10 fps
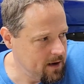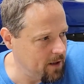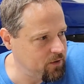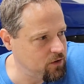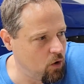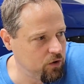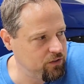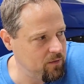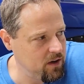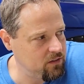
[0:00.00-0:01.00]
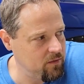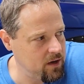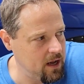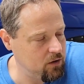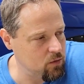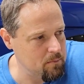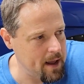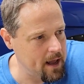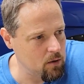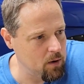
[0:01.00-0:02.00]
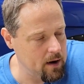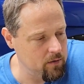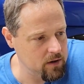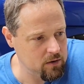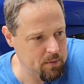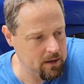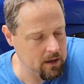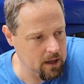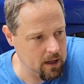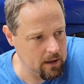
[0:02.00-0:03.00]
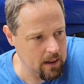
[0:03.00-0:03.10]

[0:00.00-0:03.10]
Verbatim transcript: not that the whole 77 days were bad or whatever, it's been uh,